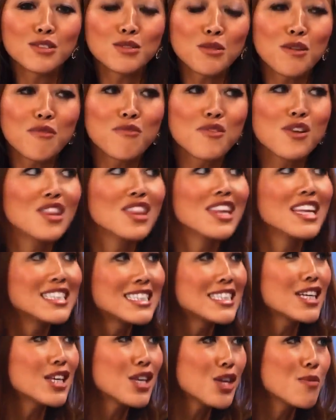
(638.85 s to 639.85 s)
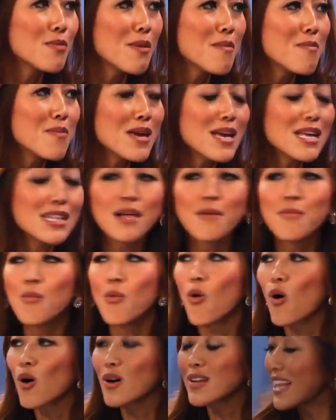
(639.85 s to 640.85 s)
sort of realistic human being, the
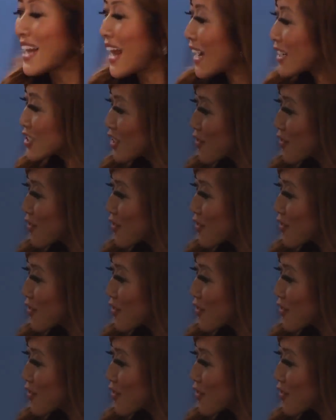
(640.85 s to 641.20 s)
more that